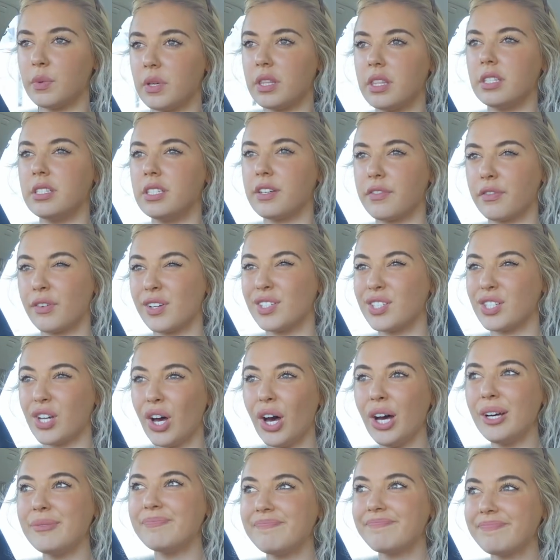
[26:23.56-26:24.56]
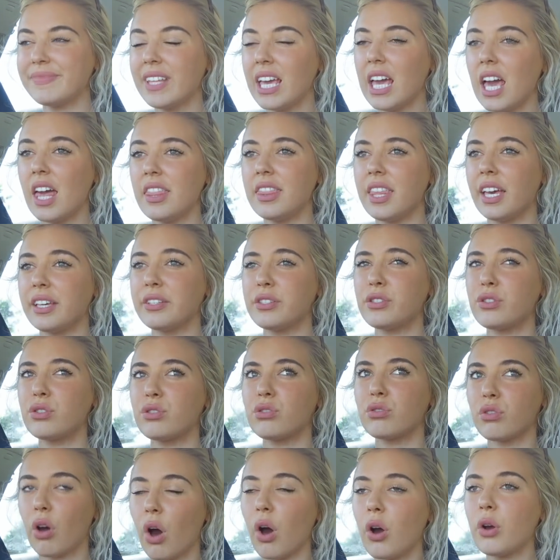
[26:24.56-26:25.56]
with a different top. They're
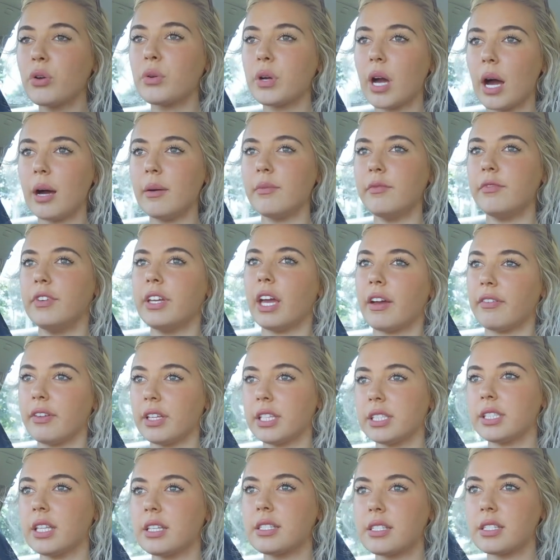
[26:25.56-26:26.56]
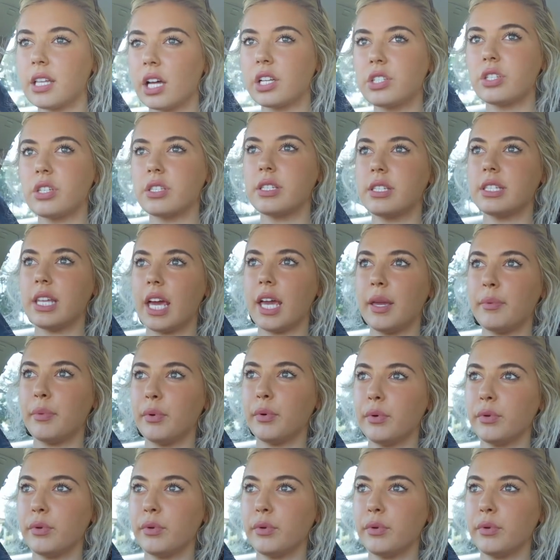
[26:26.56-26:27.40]
so comfy. I feel like they're such a staple.